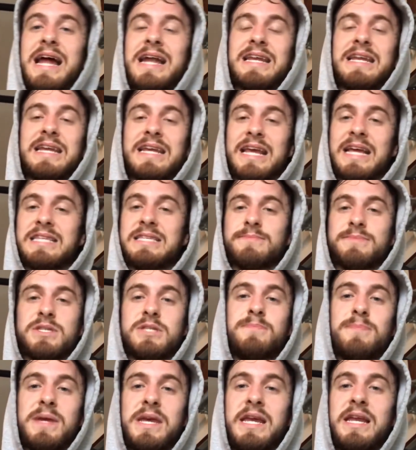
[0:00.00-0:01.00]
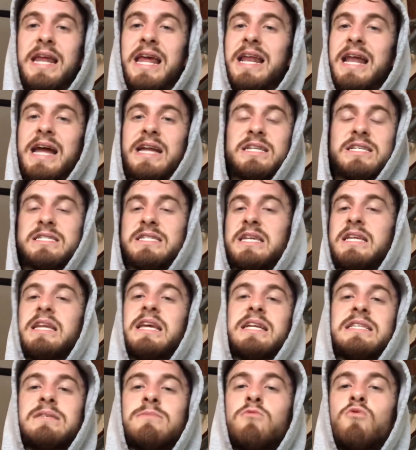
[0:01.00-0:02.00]
I need to get some speed, and I just need to
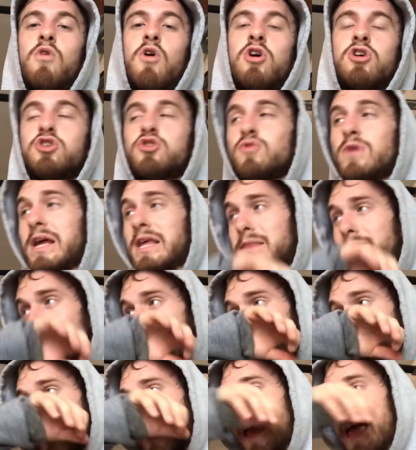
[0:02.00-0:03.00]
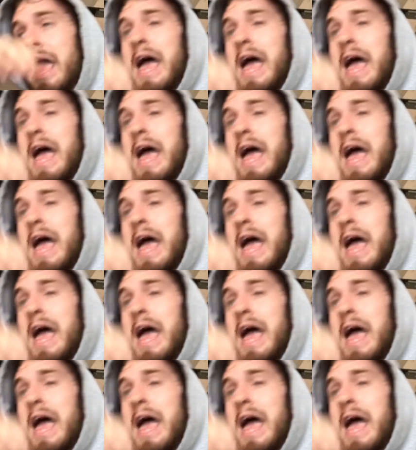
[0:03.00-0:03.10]
get some raw strength back.